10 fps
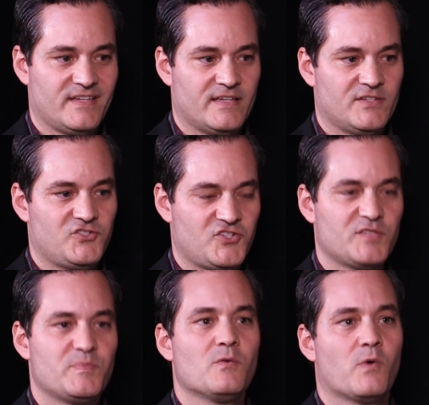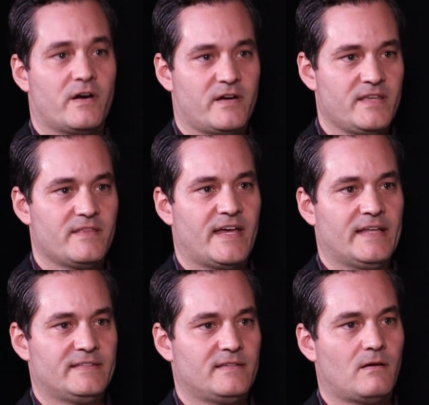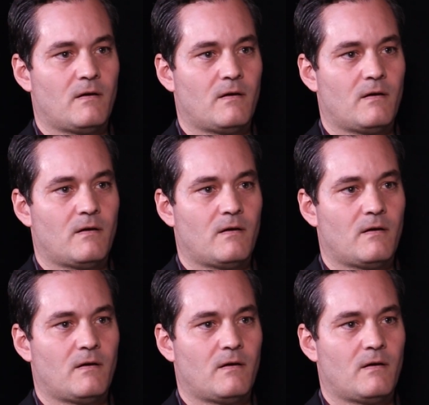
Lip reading: is just be wary that